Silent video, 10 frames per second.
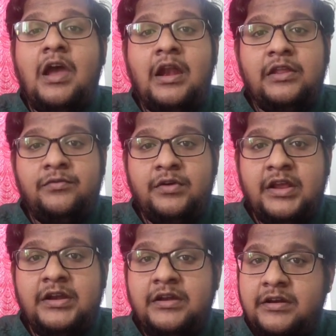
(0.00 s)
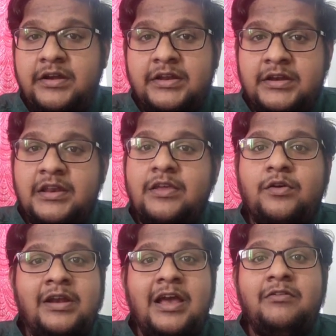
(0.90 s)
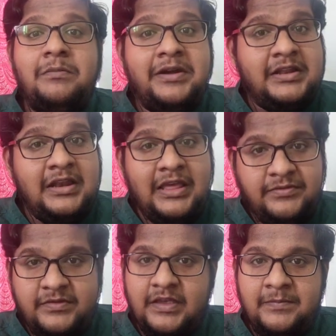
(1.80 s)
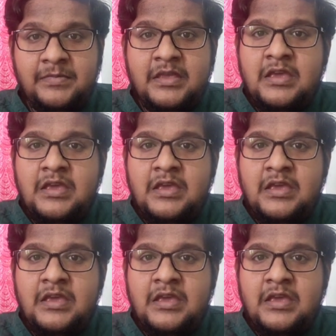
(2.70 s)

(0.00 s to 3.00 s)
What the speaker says: and if you get it treated, you can have a better lifestyle.